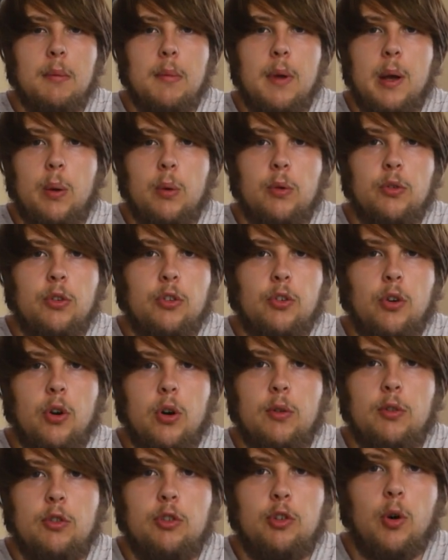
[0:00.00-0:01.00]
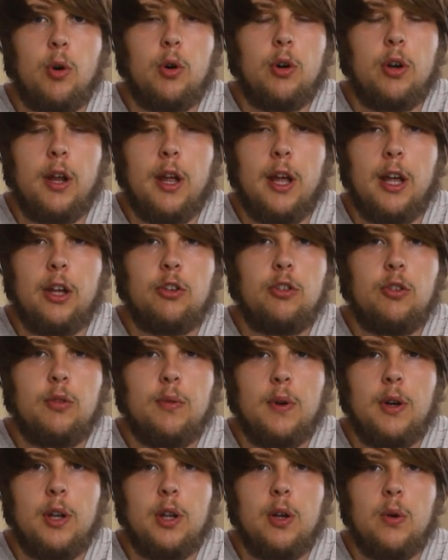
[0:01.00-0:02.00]
It was a sort of short-ish
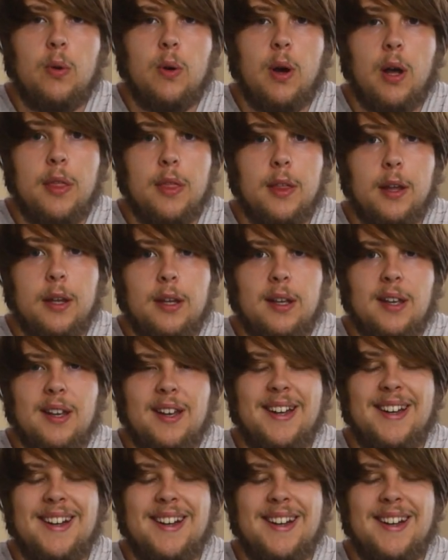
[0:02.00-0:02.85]
video, I think.